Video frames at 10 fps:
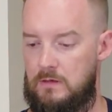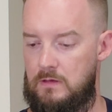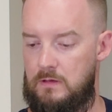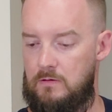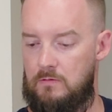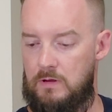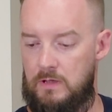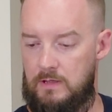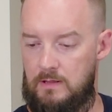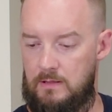All
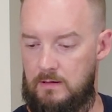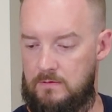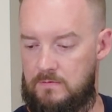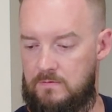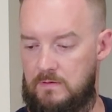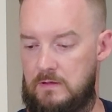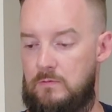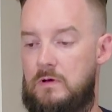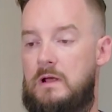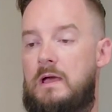right, let's see
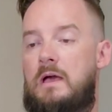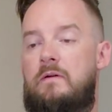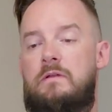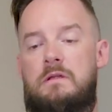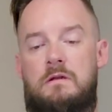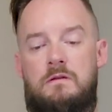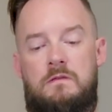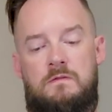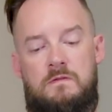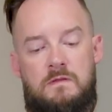what I have in here.
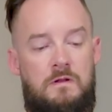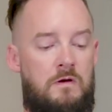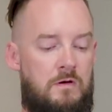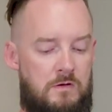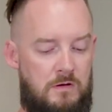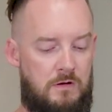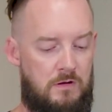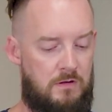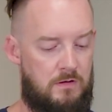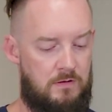This is an
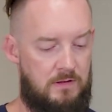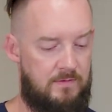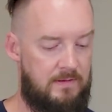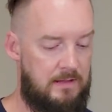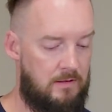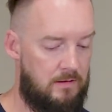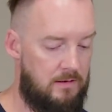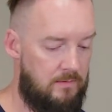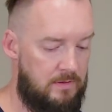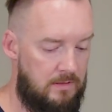DVD
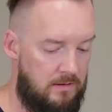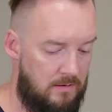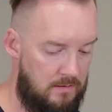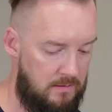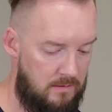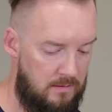RW here.